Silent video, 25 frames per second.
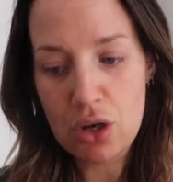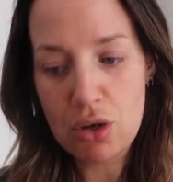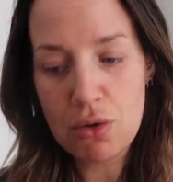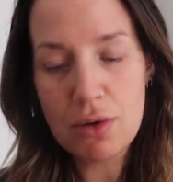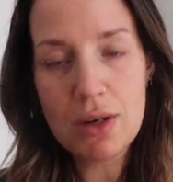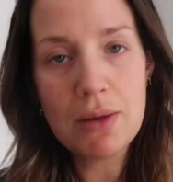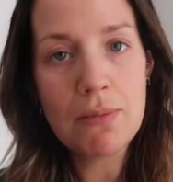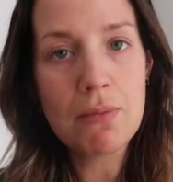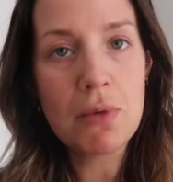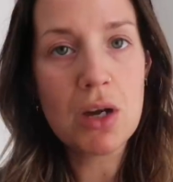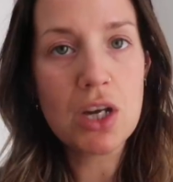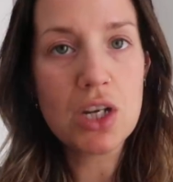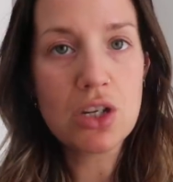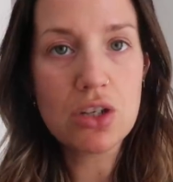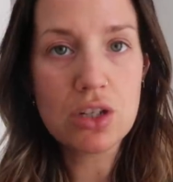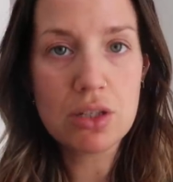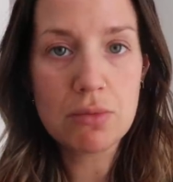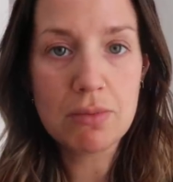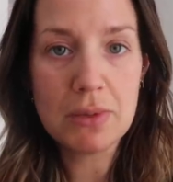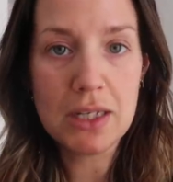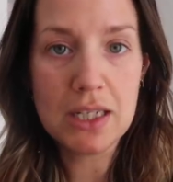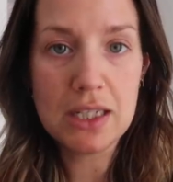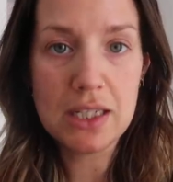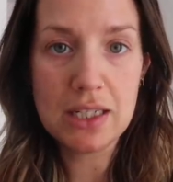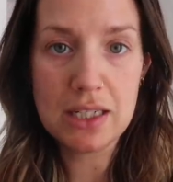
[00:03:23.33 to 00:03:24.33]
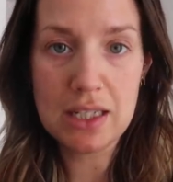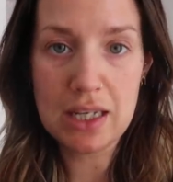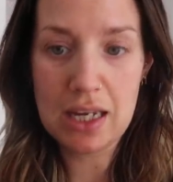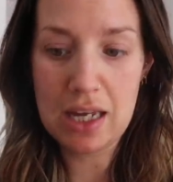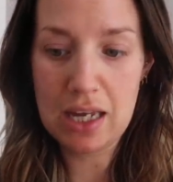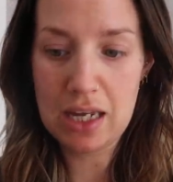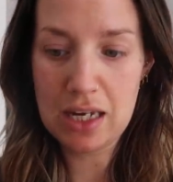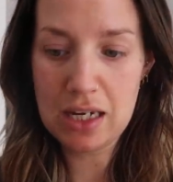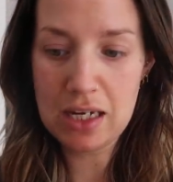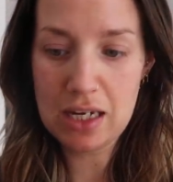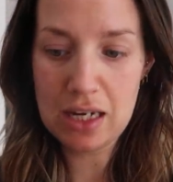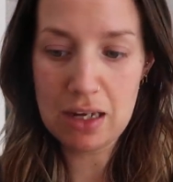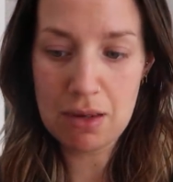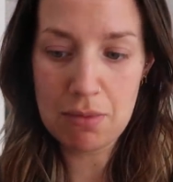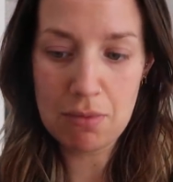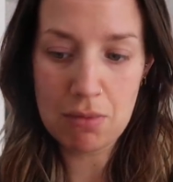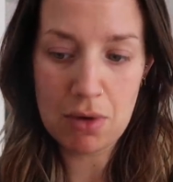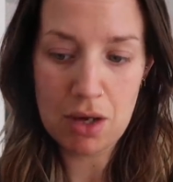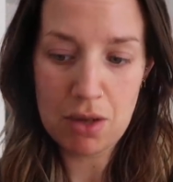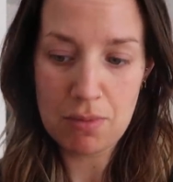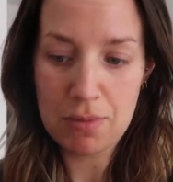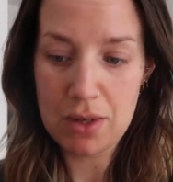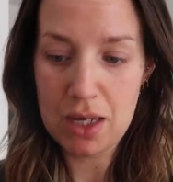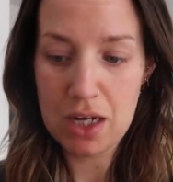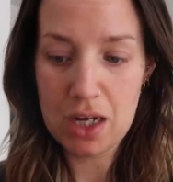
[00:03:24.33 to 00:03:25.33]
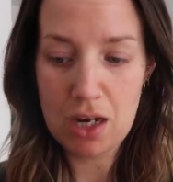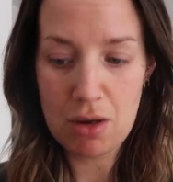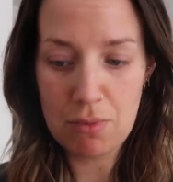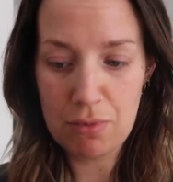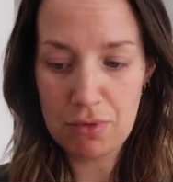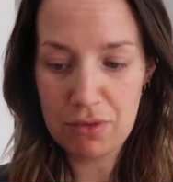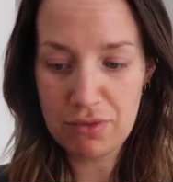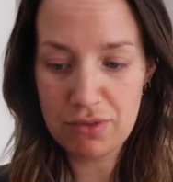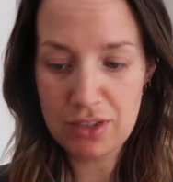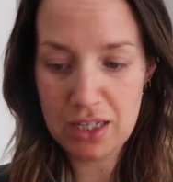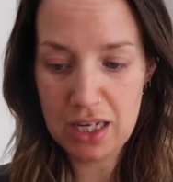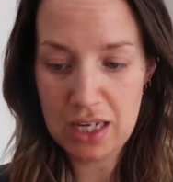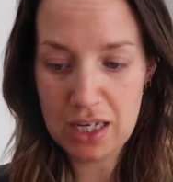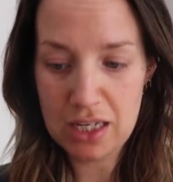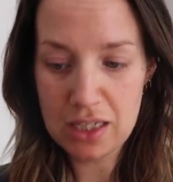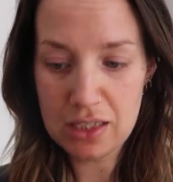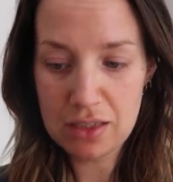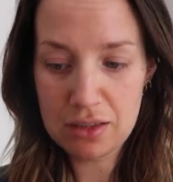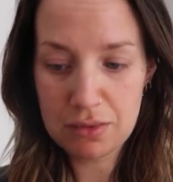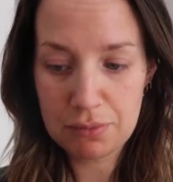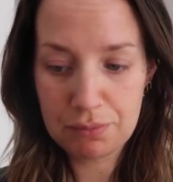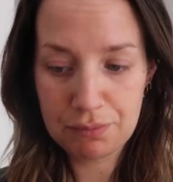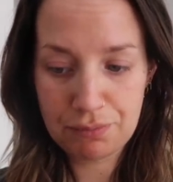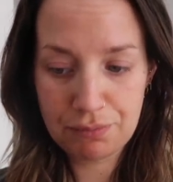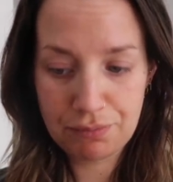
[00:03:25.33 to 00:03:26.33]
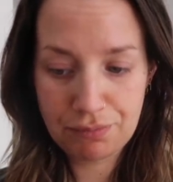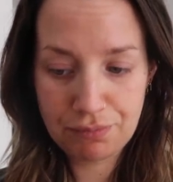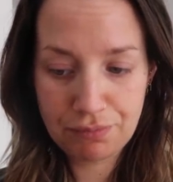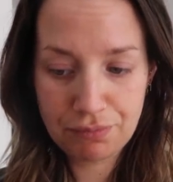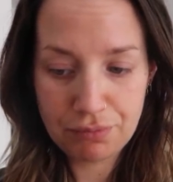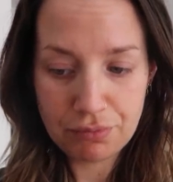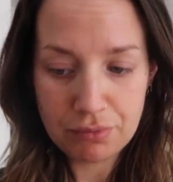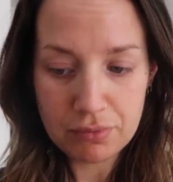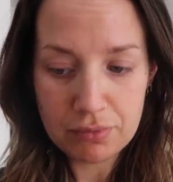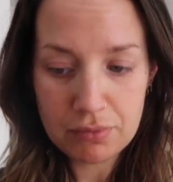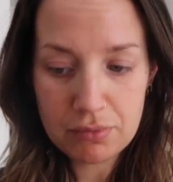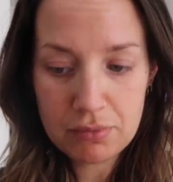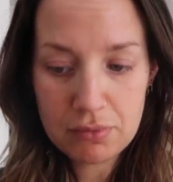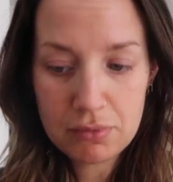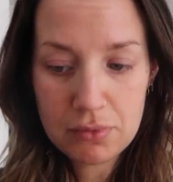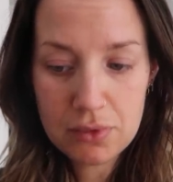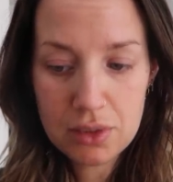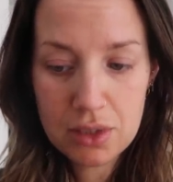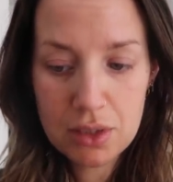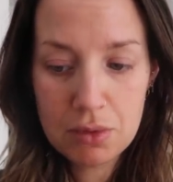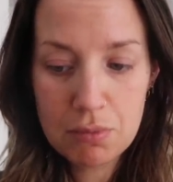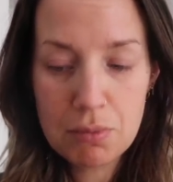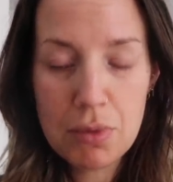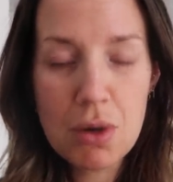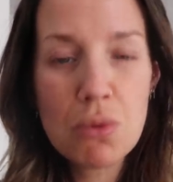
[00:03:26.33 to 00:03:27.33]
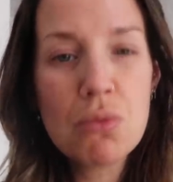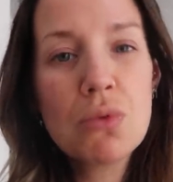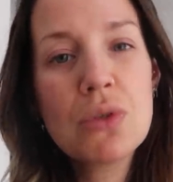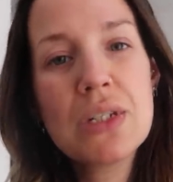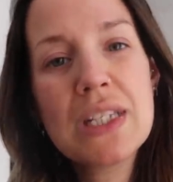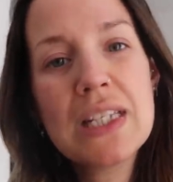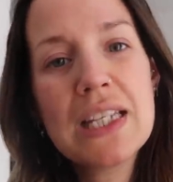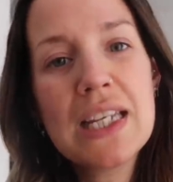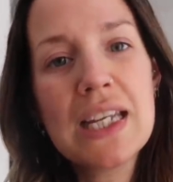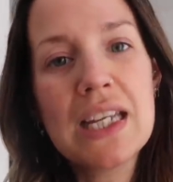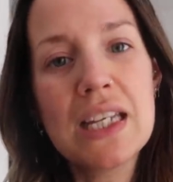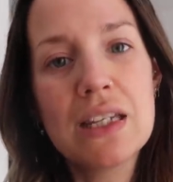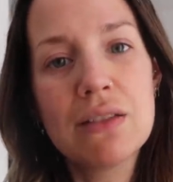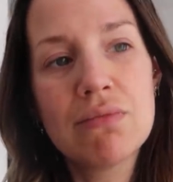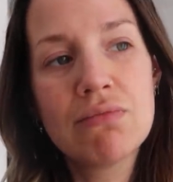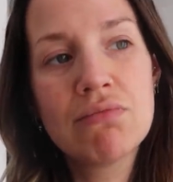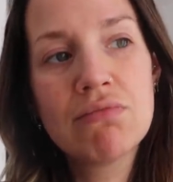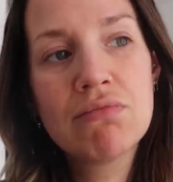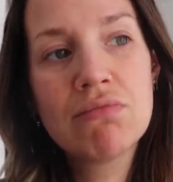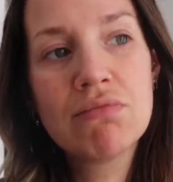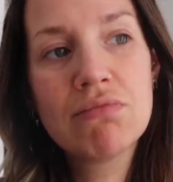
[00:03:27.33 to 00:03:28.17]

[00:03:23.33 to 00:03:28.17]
It might just be today, it might be a couple of days, but we'll see.